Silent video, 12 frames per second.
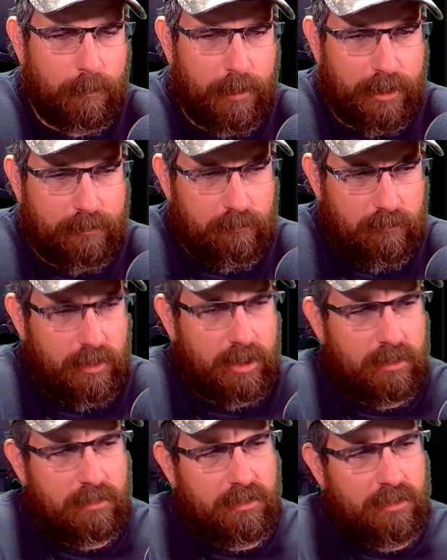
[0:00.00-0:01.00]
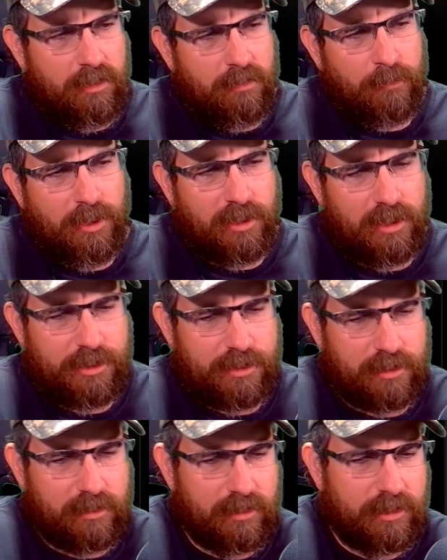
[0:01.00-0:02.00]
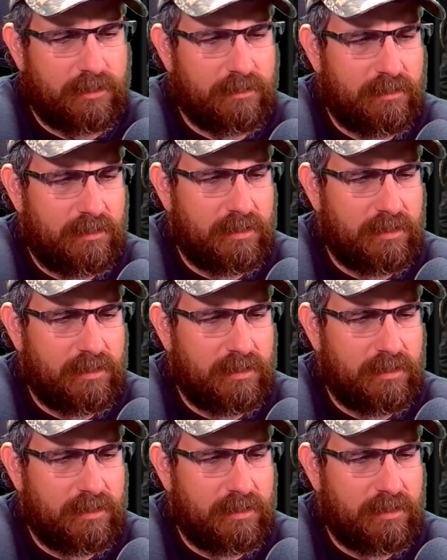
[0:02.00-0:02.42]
But realistically,